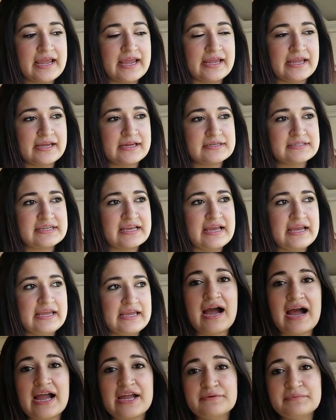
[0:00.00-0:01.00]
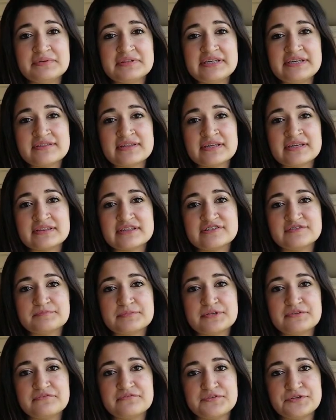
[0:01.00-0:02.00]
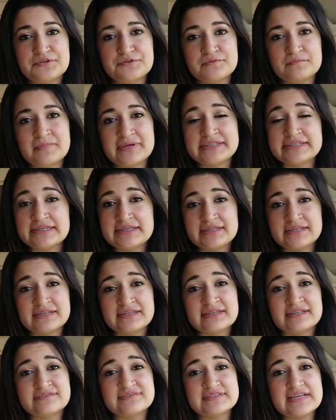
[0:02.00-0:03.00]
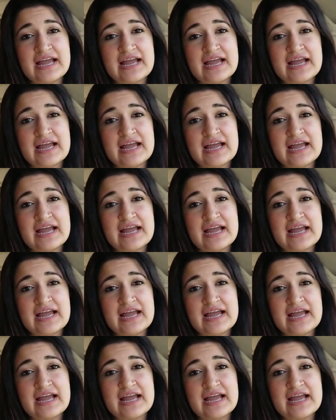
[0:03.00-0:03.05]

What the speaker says: And I really think this perfume, Hedonist,